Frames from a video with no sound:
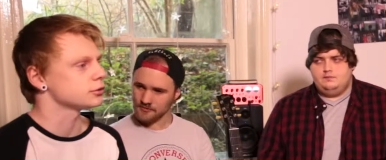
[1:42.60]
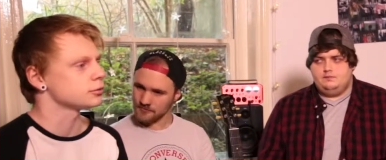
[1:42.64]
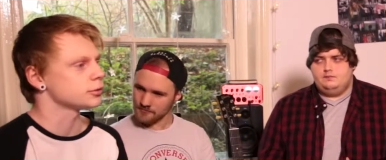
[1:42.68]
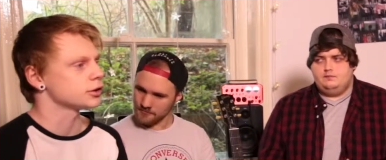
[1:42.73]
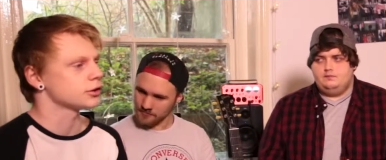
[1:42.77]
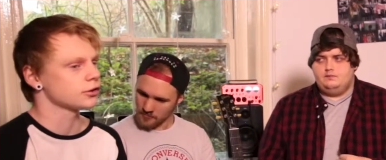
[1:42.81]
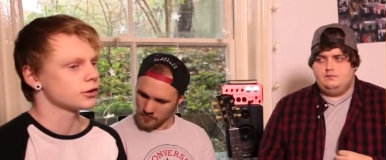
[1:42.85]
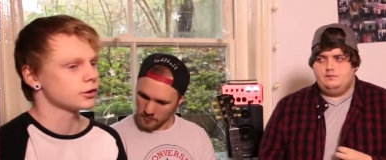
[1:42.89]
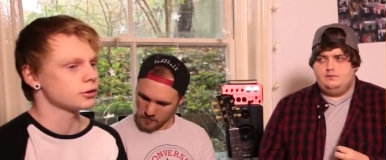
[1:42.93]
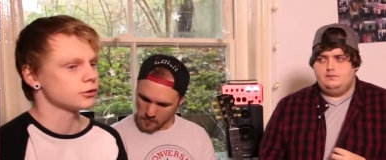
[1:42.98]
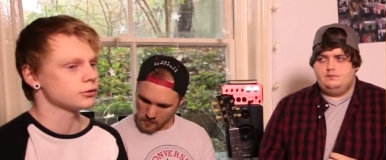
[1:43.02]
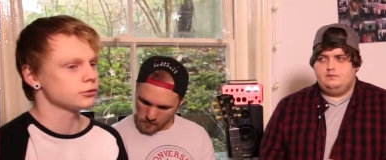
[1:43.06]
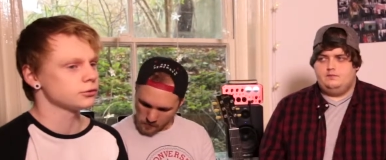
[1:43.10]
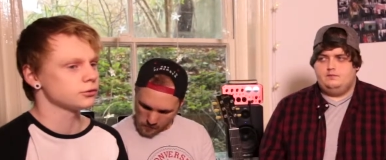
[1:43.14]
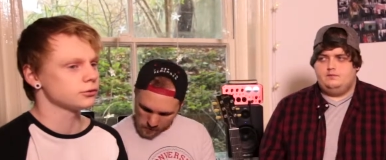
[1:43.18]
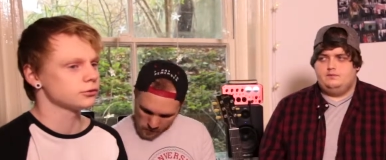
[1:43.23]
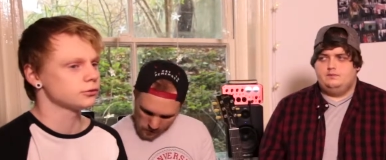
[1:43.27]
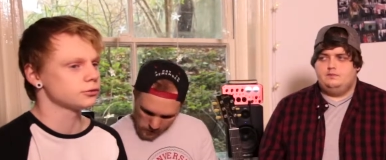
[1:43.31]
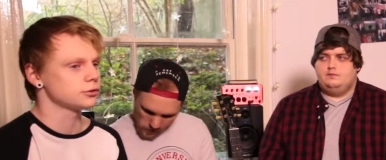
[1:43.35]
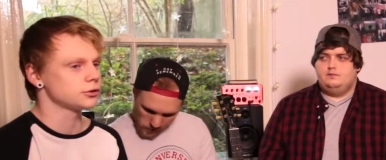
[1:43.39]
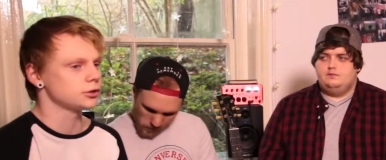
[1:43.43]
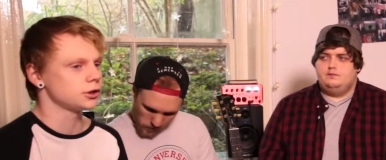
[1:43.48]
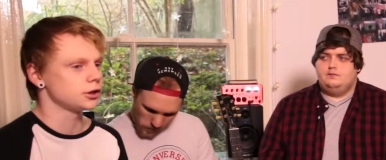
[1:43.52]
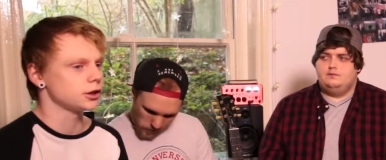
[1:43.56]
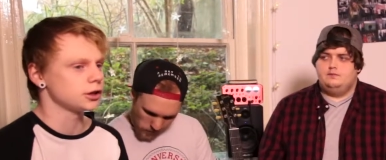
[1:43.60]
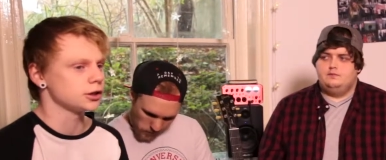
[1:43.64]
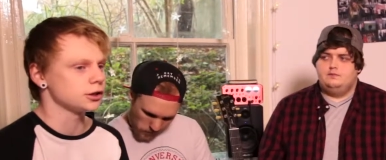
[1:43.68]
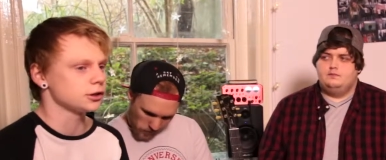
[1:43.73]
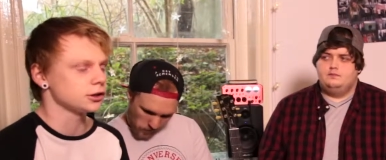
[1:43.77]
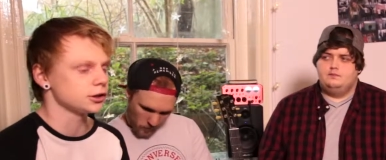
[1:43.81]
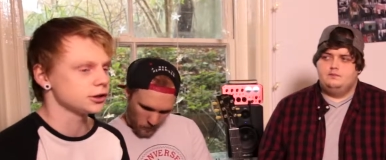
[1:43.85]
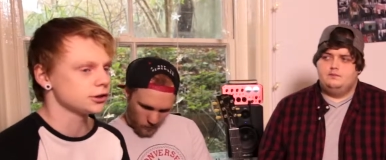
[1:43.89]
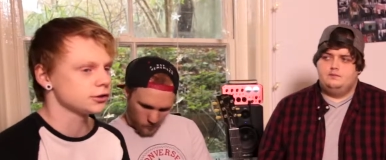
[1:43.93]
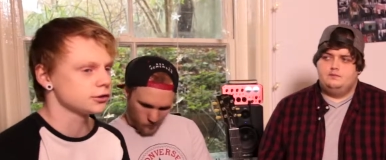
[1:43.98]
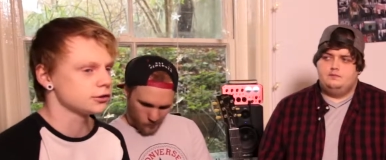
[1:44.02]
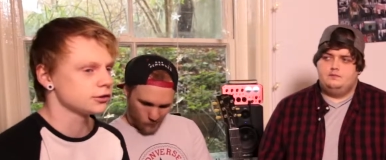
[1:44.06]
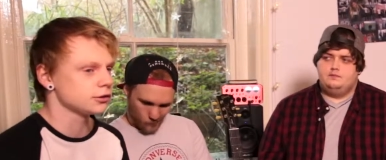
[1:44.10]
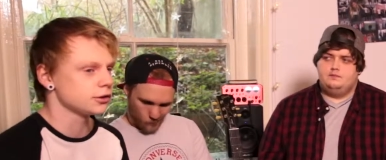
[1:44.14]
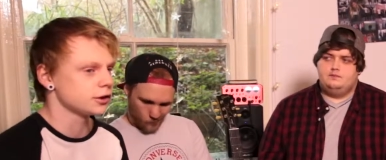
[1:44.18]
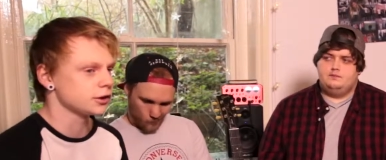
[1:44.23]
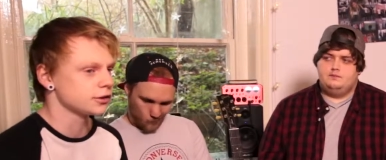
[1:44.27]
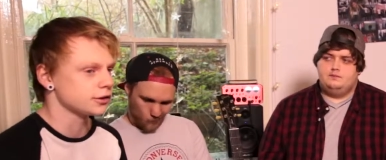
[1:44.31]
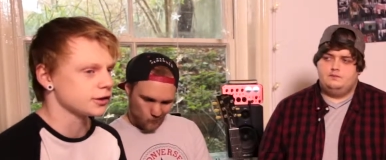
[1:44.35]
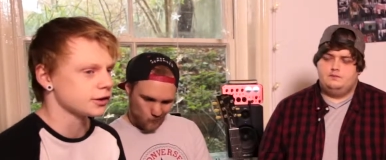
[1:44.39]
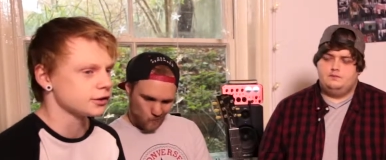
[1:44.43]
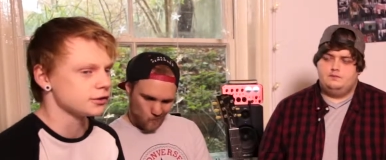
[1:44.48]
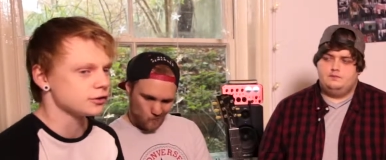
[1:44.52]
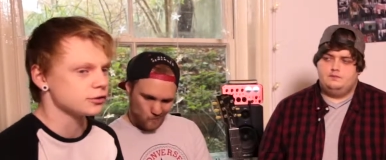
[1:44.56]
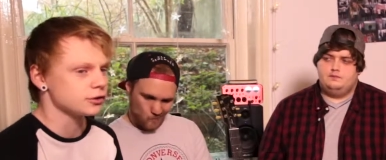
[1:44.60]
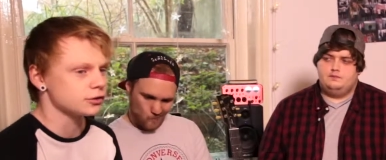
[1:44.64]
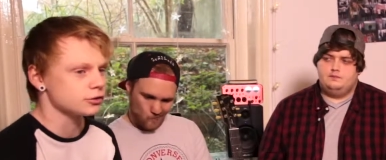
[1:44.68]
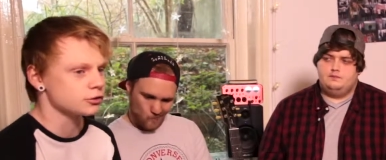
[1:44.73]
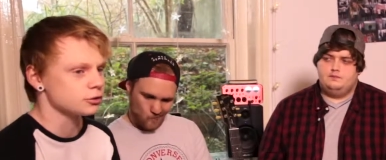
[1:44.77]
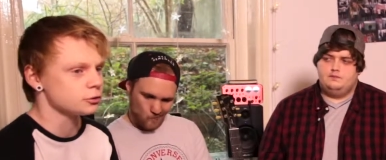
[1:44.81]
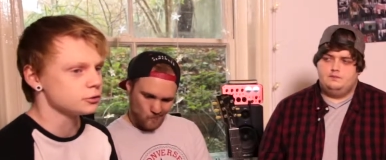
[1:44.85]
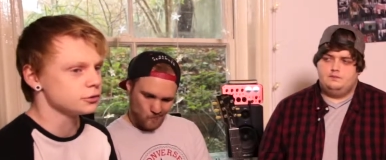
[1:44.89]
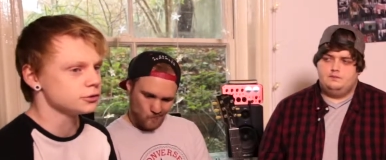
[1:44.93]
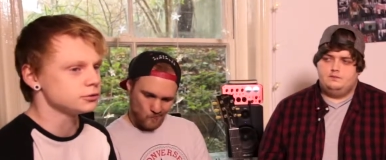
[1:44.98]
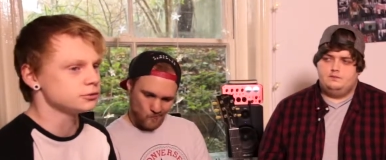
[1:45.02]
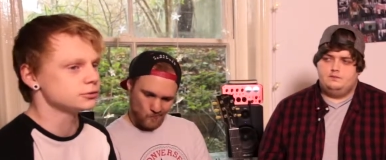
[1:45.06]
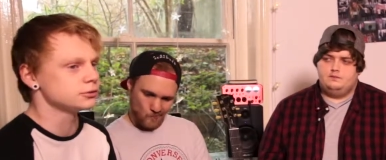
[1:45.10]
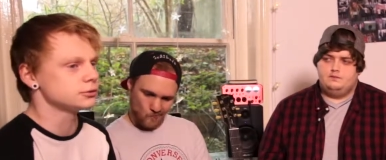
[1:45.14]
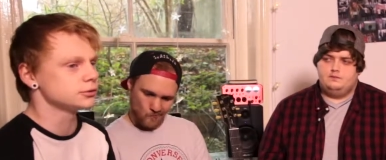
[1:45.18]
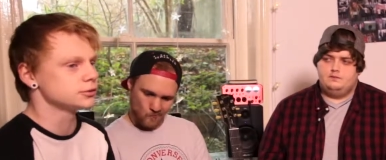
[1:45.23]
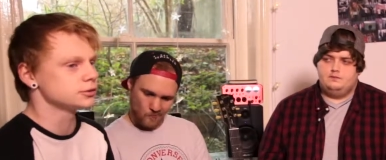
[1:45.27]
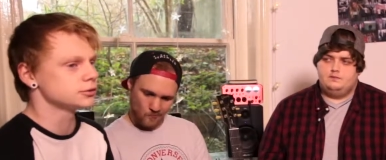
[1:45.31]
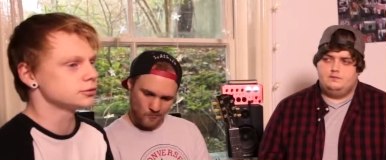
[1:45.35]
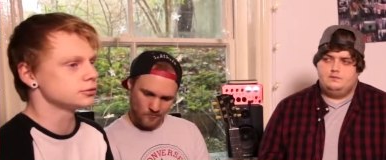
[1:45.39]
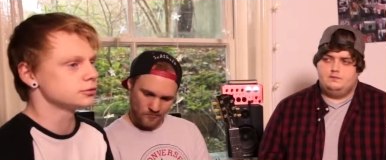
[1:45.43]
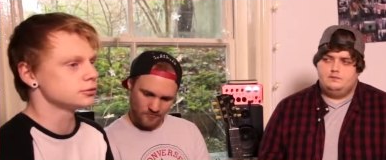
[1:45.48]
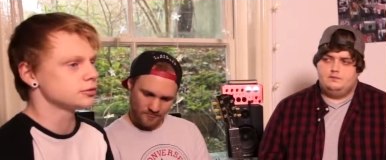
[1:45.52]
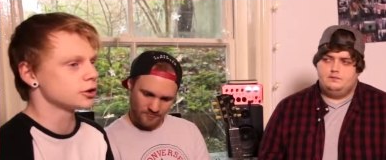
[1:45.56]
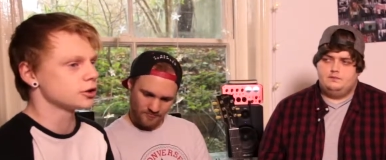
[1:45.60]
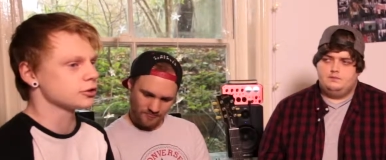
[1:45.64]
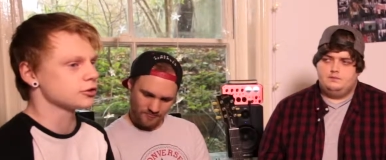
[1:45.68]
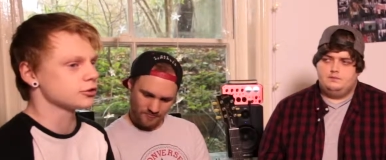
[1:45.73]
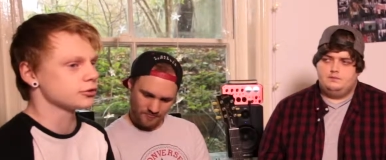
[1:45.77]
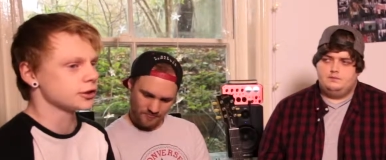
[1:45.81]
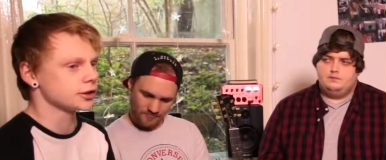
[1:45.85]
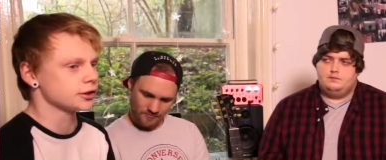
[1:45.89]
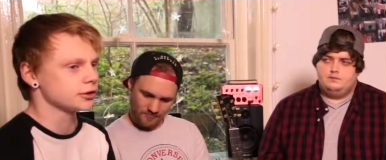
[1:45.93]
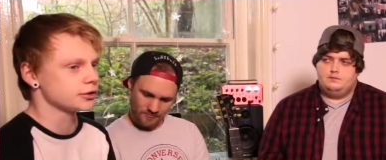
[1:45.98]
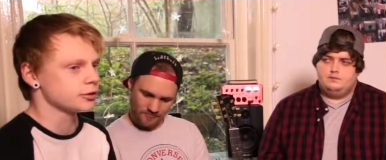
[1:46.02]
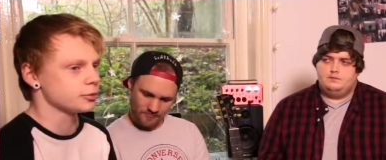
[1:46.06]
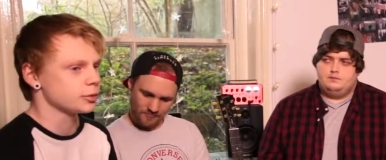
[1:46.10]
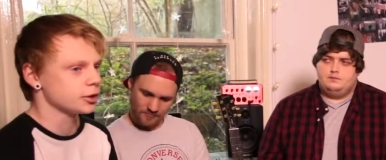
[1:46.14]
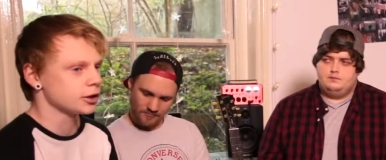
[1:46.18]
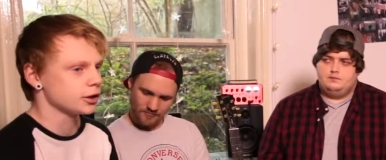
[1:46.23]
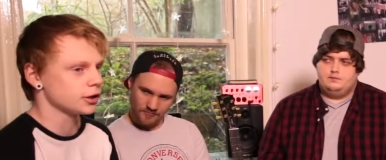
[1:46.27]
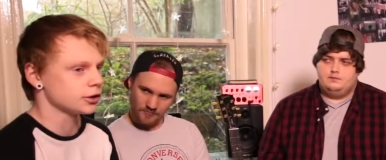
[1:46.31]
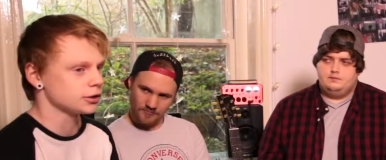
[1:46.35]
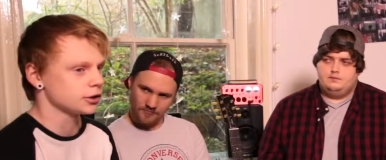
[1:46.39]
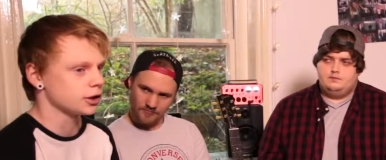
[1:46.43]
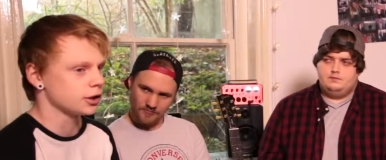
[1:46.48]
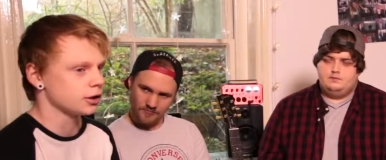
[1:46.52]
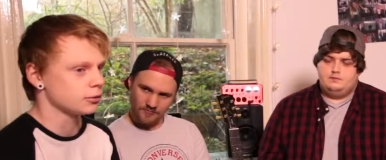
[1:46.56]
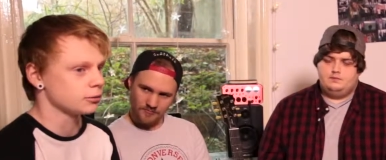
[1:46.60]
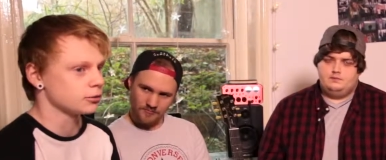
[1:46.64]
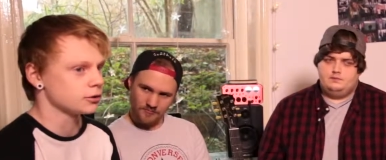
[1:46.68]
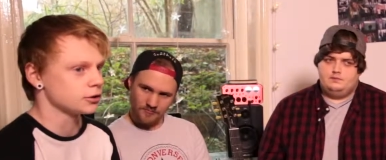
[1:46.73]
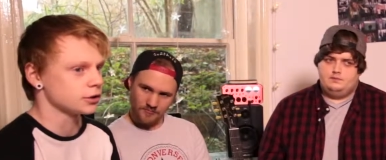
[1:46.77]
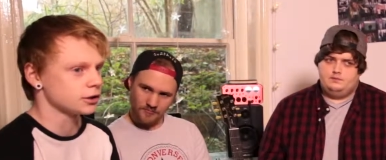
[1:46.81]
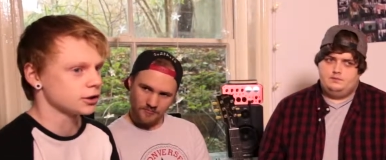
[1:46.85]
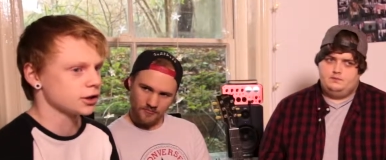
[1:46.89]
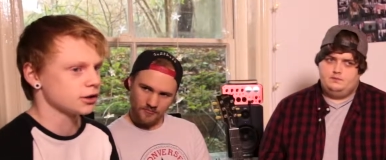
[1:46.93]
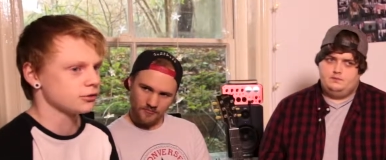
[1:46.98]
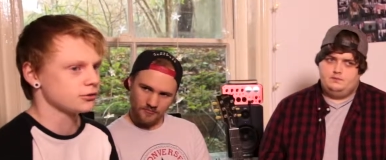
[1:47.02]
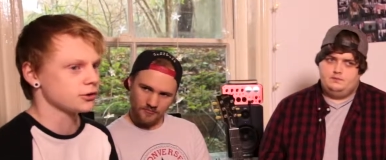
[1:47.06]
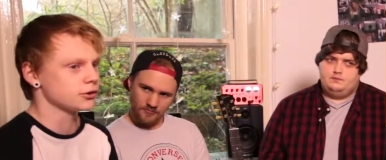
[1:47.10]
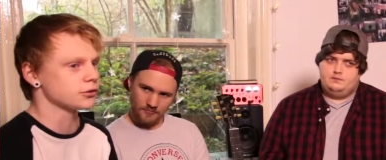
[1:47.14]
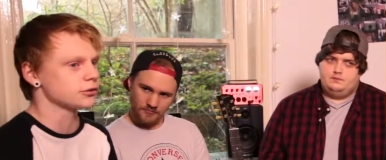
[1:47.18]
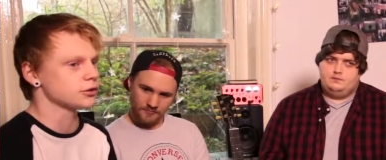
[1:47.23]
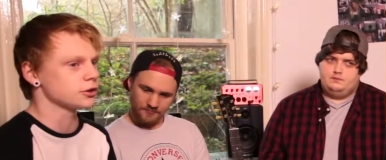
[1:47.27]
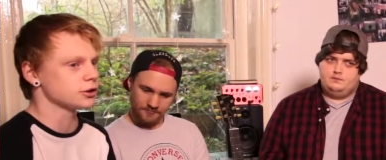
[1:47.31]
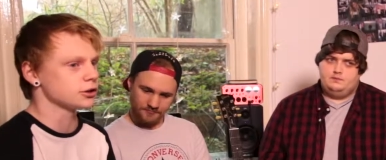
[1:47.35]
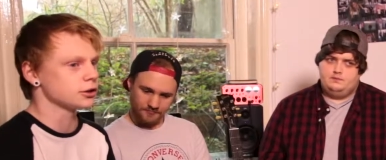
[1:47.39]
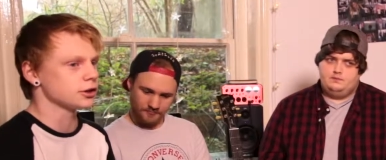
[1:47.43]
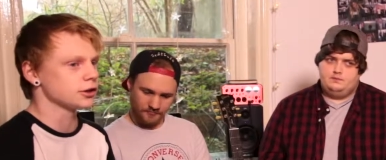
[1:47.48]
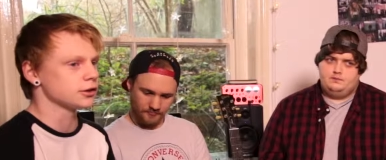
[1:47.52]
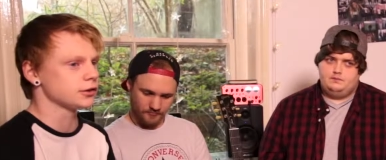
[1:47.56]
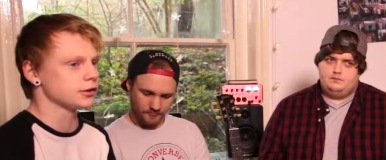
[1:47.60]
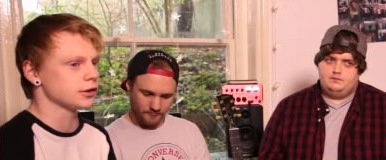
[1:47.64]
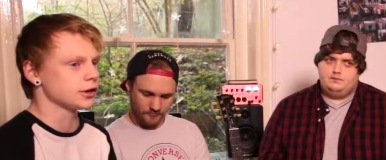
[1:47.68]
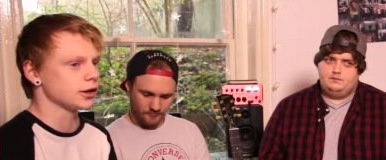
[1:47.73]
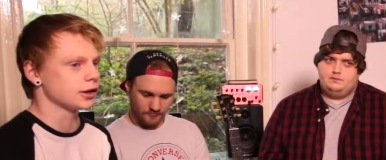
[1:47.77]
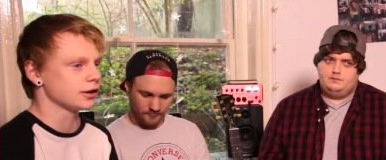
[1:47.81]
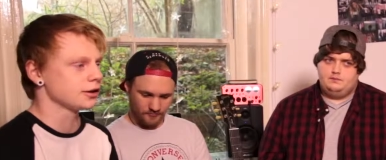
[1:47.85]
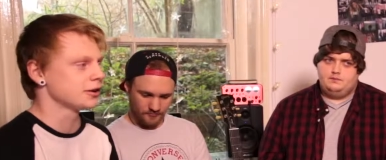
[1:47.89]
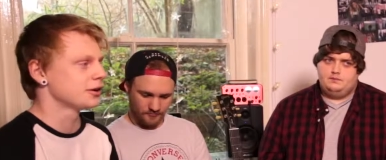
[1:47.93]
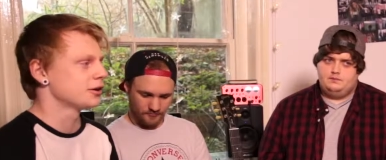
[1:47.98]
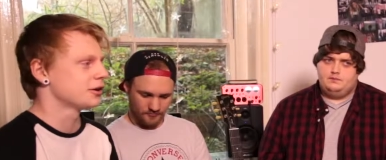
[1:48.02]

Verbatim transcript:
Speaker 1: for myself, I like I tend to sort of rush things a bit. Like I want to, if I've got an idea,